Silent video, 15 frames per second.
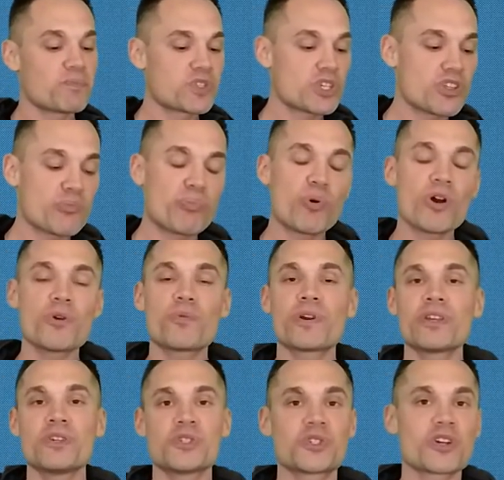to the point
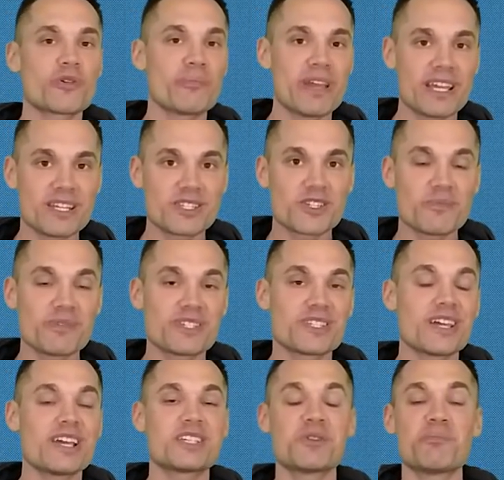where you start making some
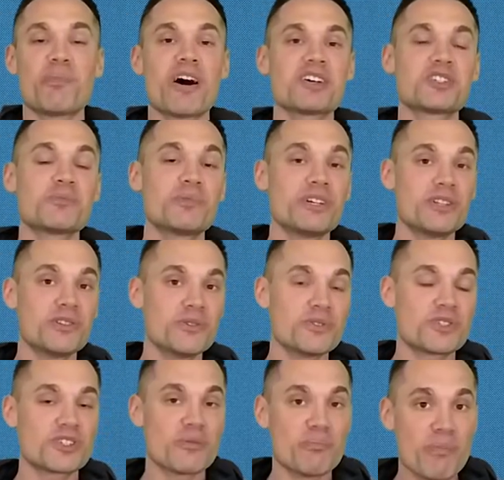mistakes and possibly
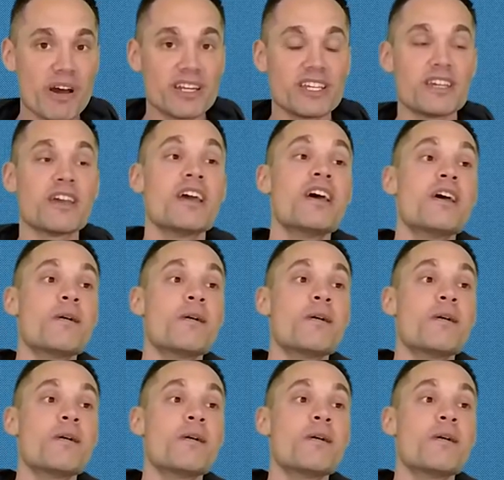lose some money.